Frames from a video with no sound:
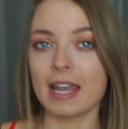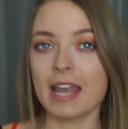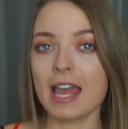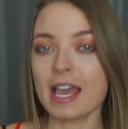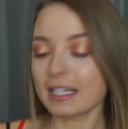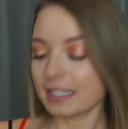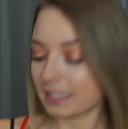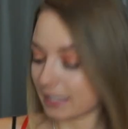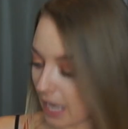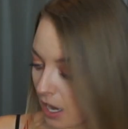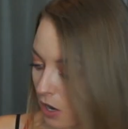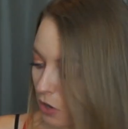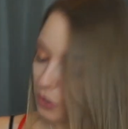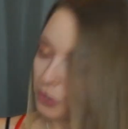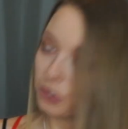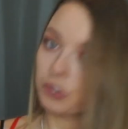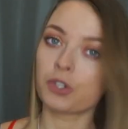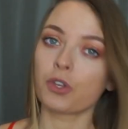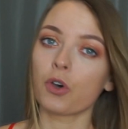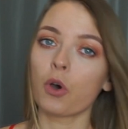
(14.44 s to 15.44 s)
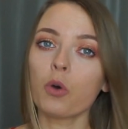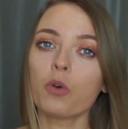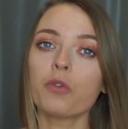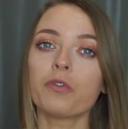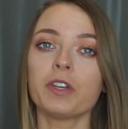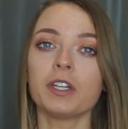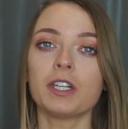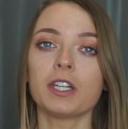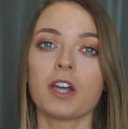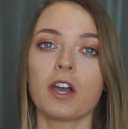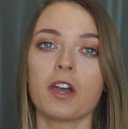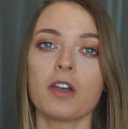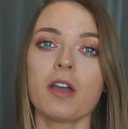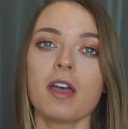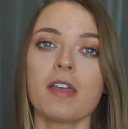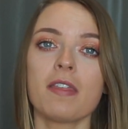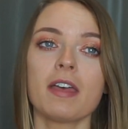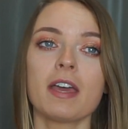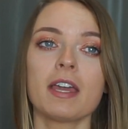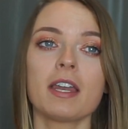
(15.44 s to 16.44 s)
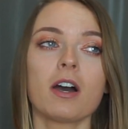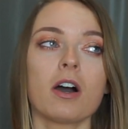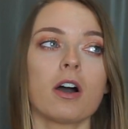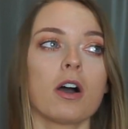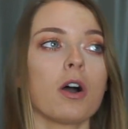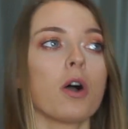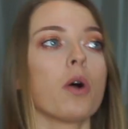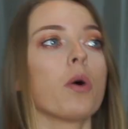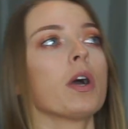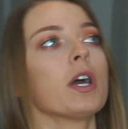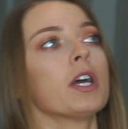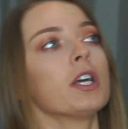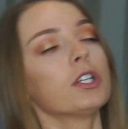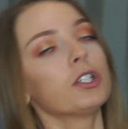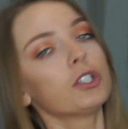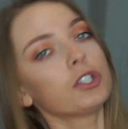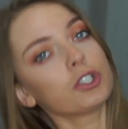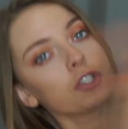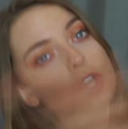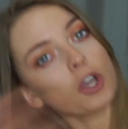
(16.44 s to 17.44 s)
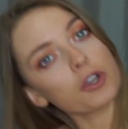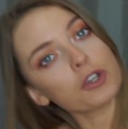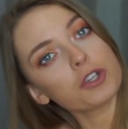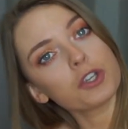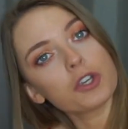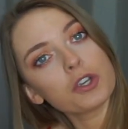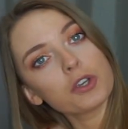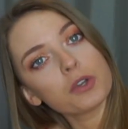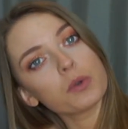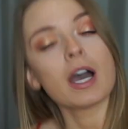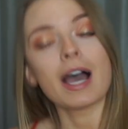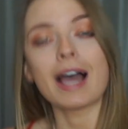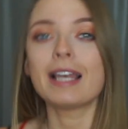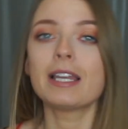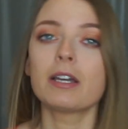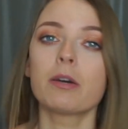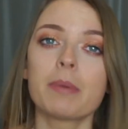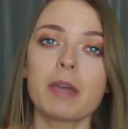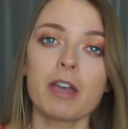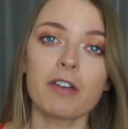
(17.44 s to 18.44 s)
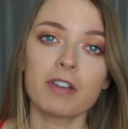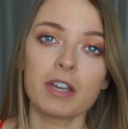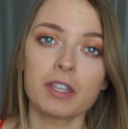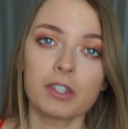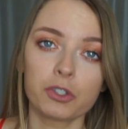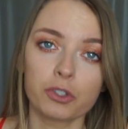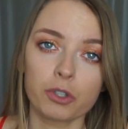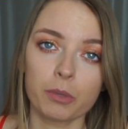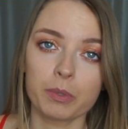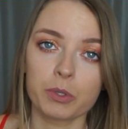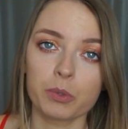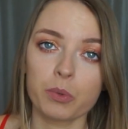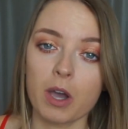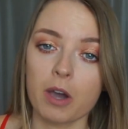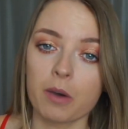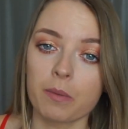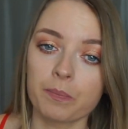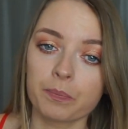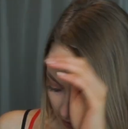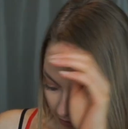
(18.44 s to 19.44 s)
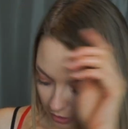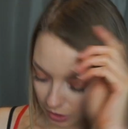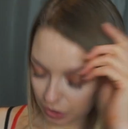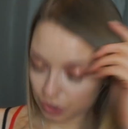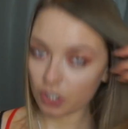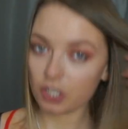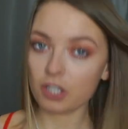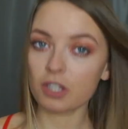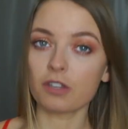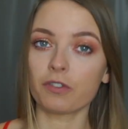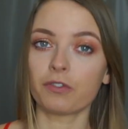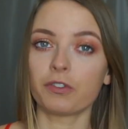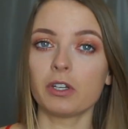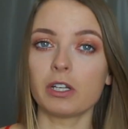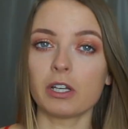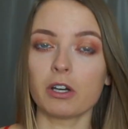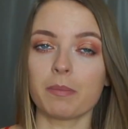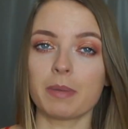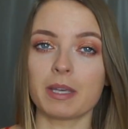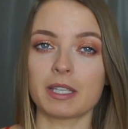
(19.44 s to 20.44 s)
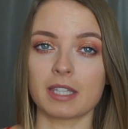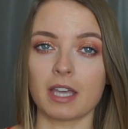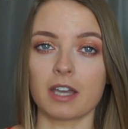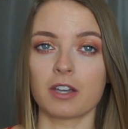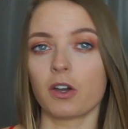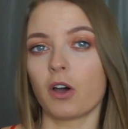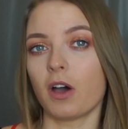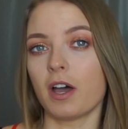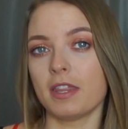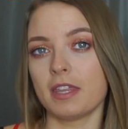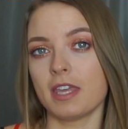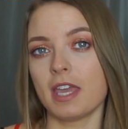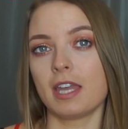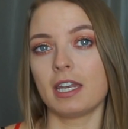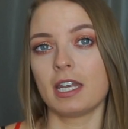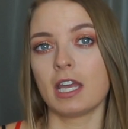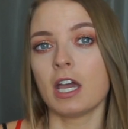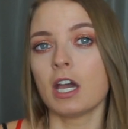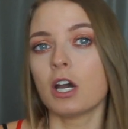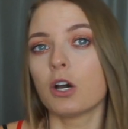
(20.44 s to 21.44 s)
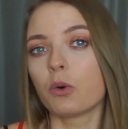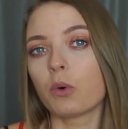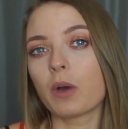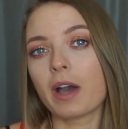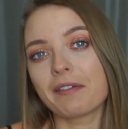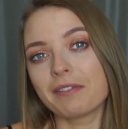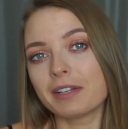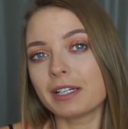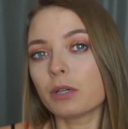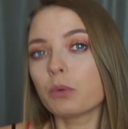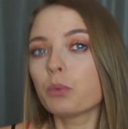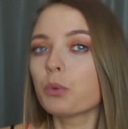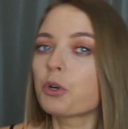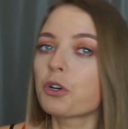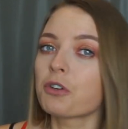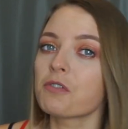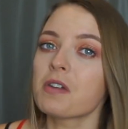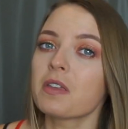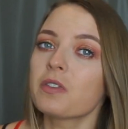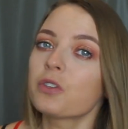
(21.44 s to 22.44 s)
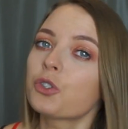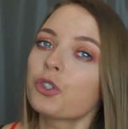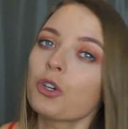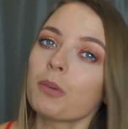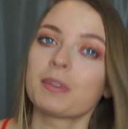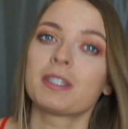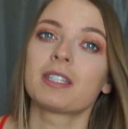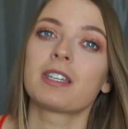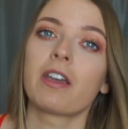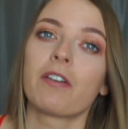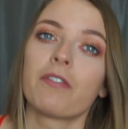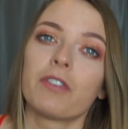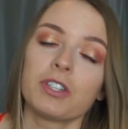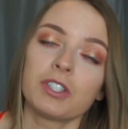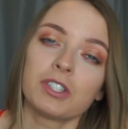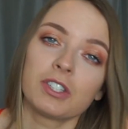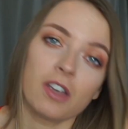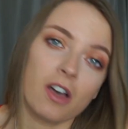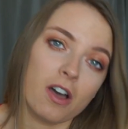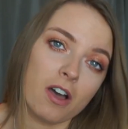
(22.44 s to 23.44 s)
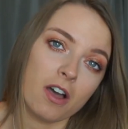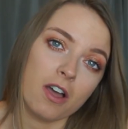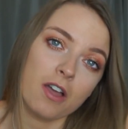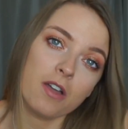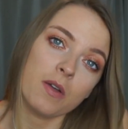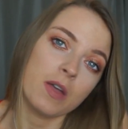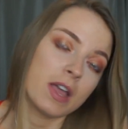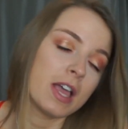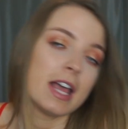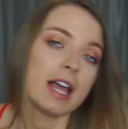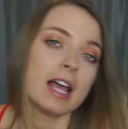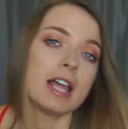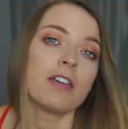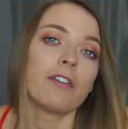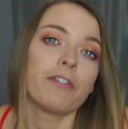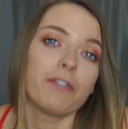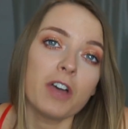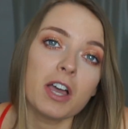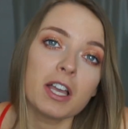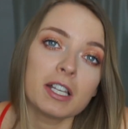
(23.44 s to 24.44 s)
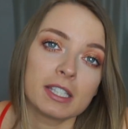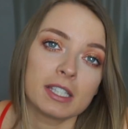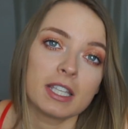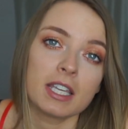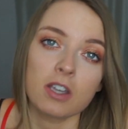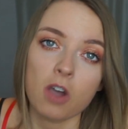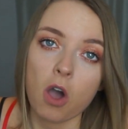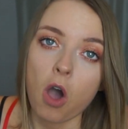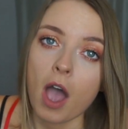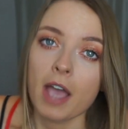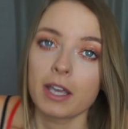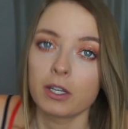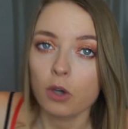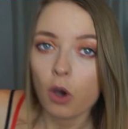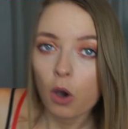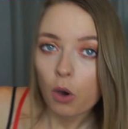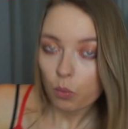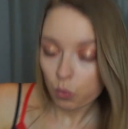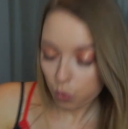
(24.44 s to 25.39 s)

Let's get on to the haul video and then I'll show you a little bit around the shop as well. I'm going to show you the few little bits I got and then we'll have a little walk around the shop together. So the first thing I got